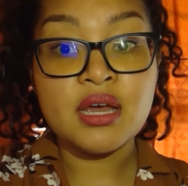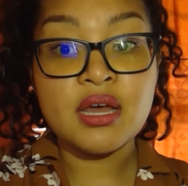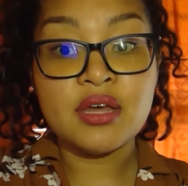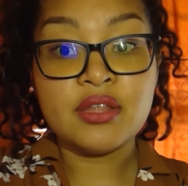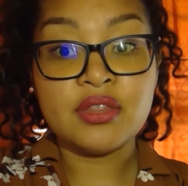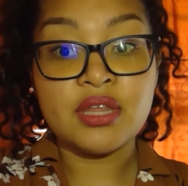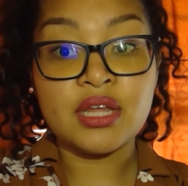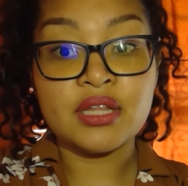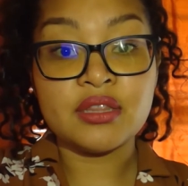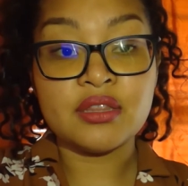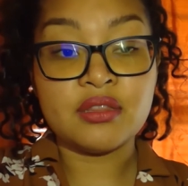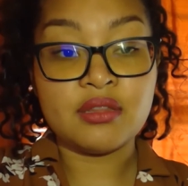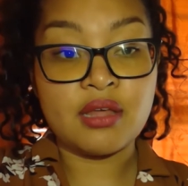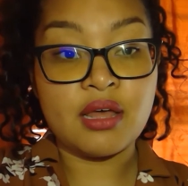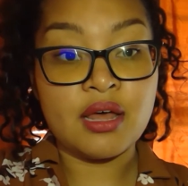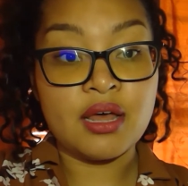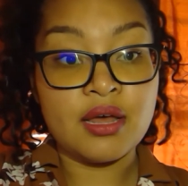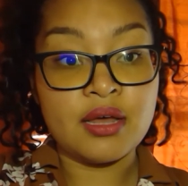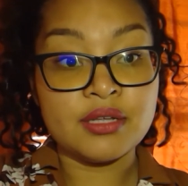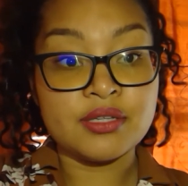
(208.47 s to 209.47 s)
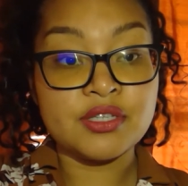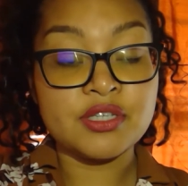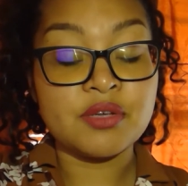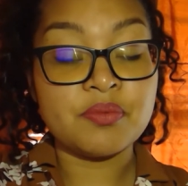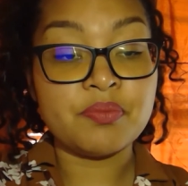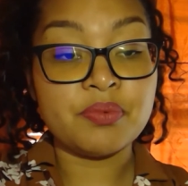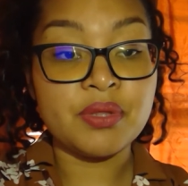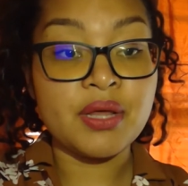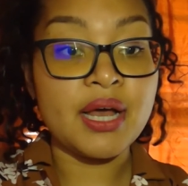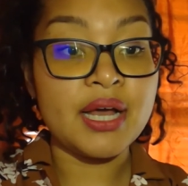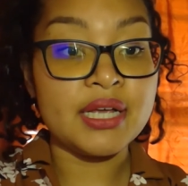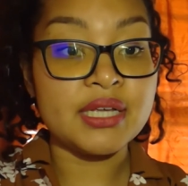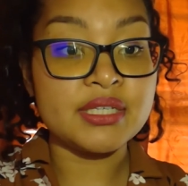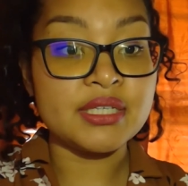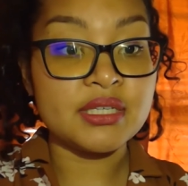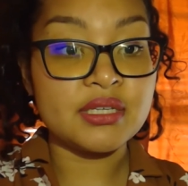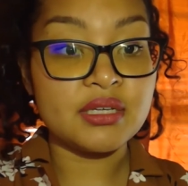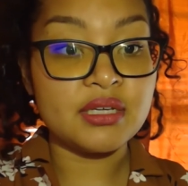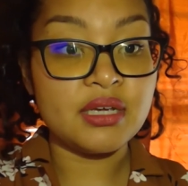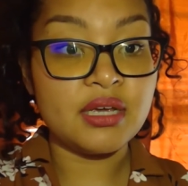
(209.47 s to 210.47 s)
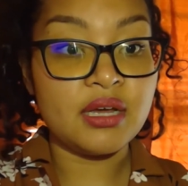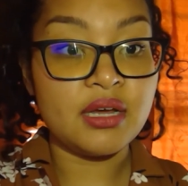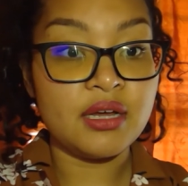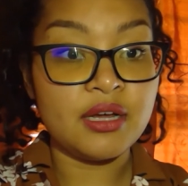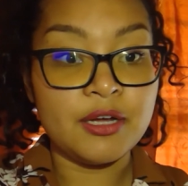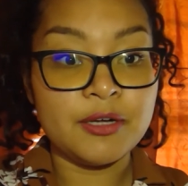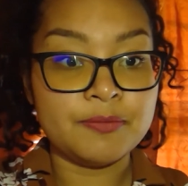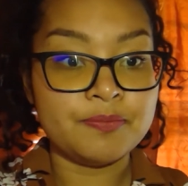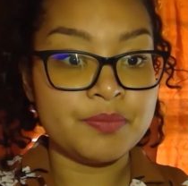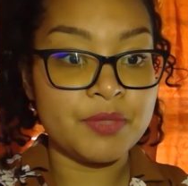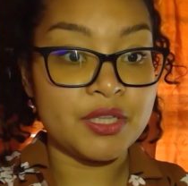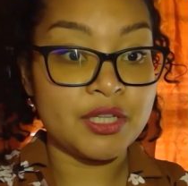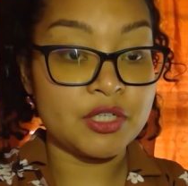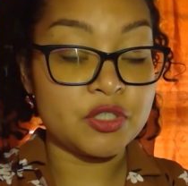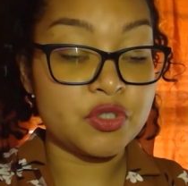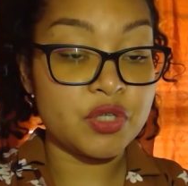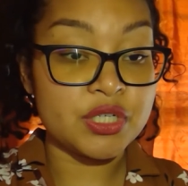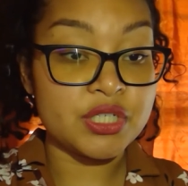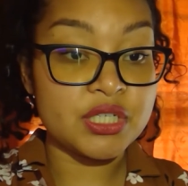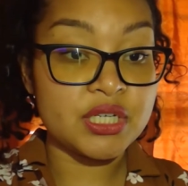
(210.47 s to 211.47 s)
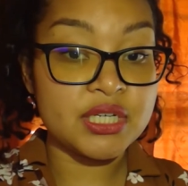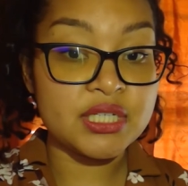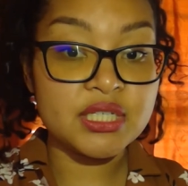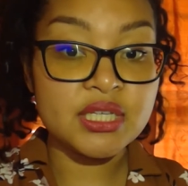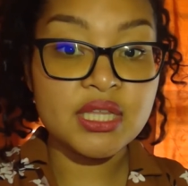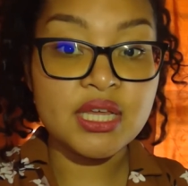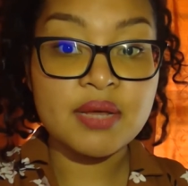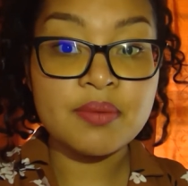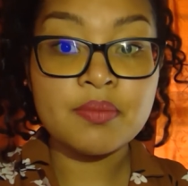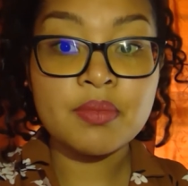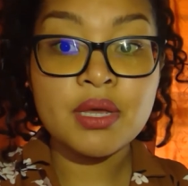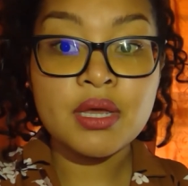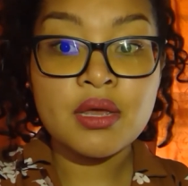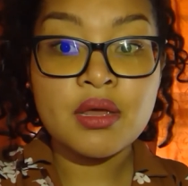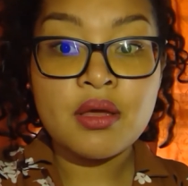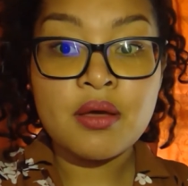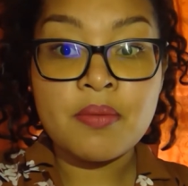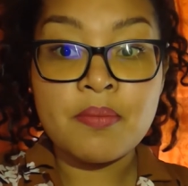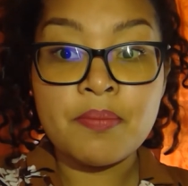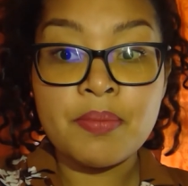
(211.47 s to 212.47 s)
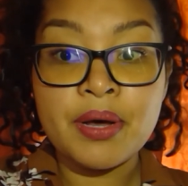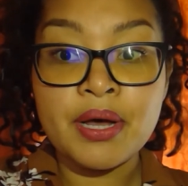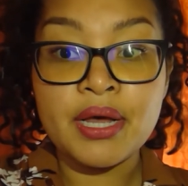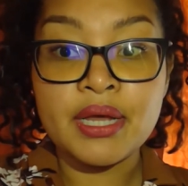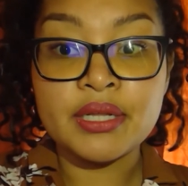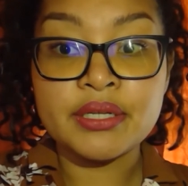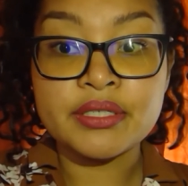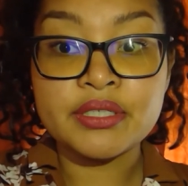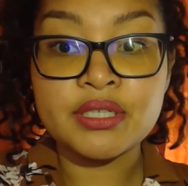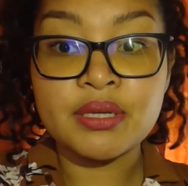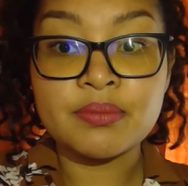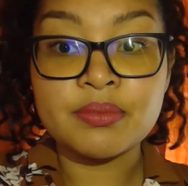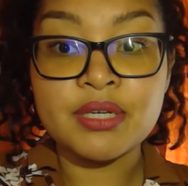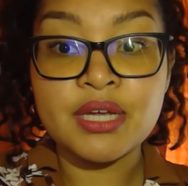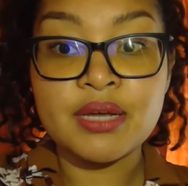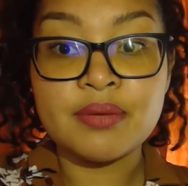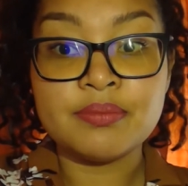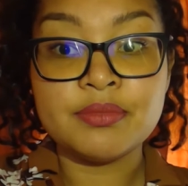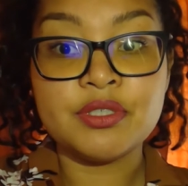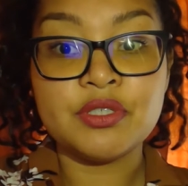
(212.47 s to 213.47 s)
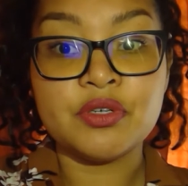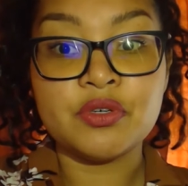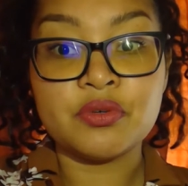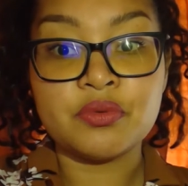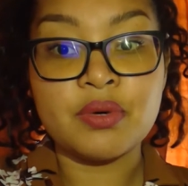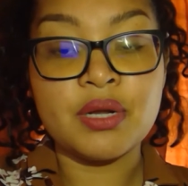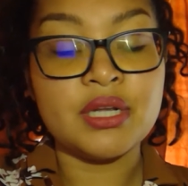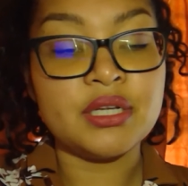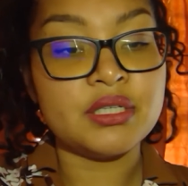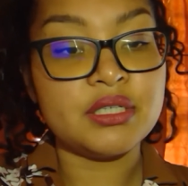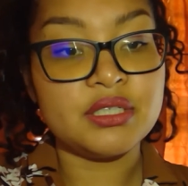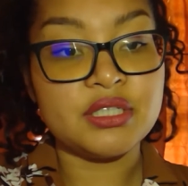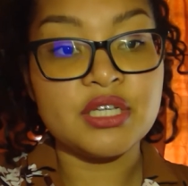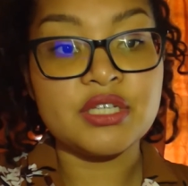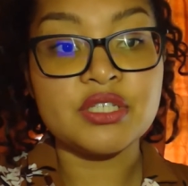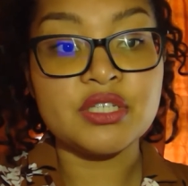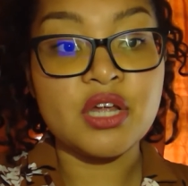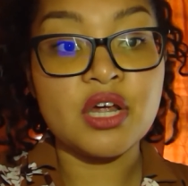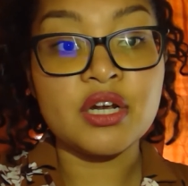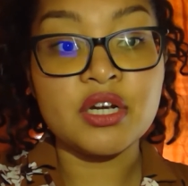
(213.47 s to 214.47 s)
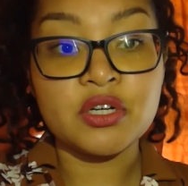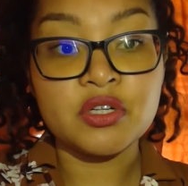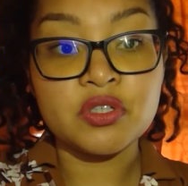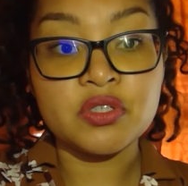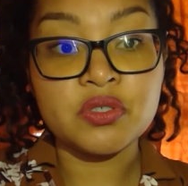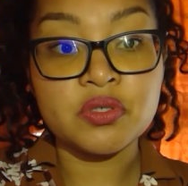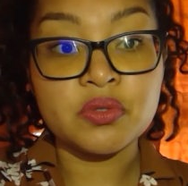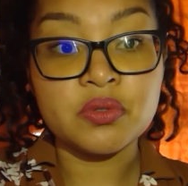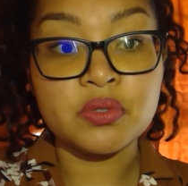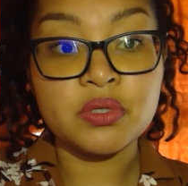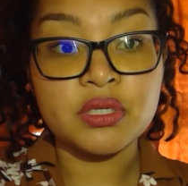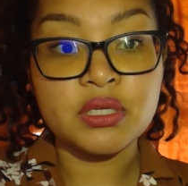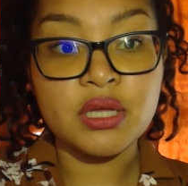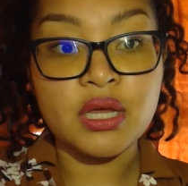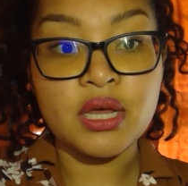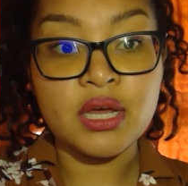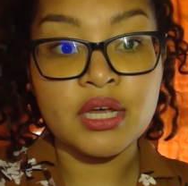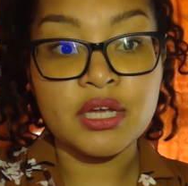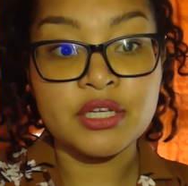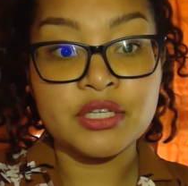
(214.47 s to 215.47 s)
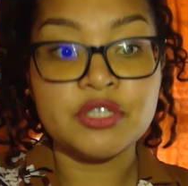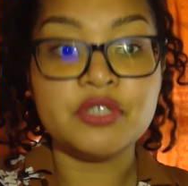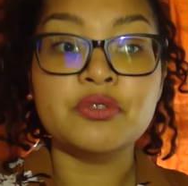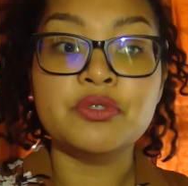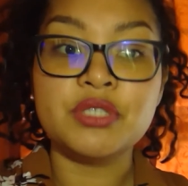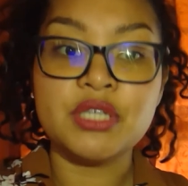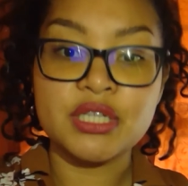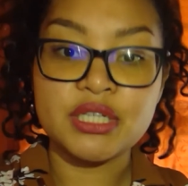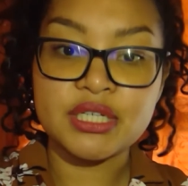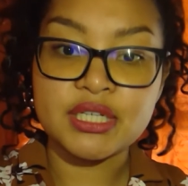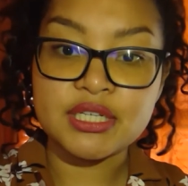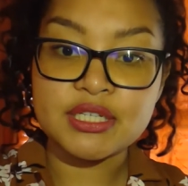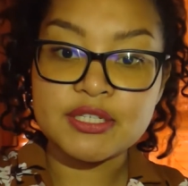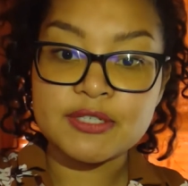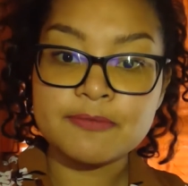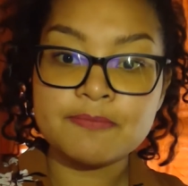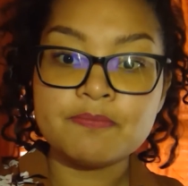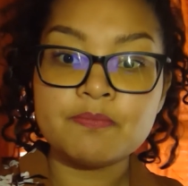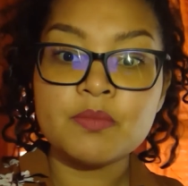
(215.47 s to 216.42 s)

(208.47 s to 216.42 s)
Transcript: that supplies electricity to them, but sometimes your rent does not include utilities.